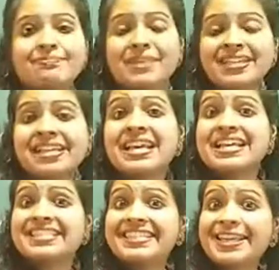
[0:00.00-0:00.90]
That means
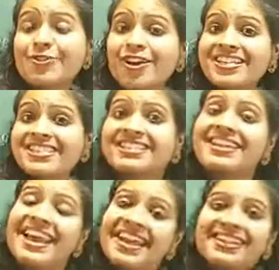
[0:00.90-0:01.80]
0 is
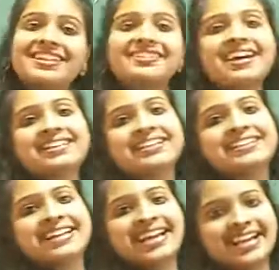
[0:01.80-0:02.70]
greater than the
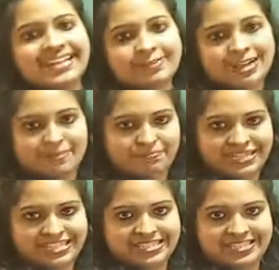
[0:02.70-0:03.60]
negative
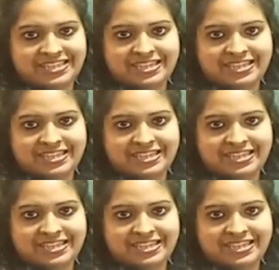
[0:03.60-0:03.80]
numbers.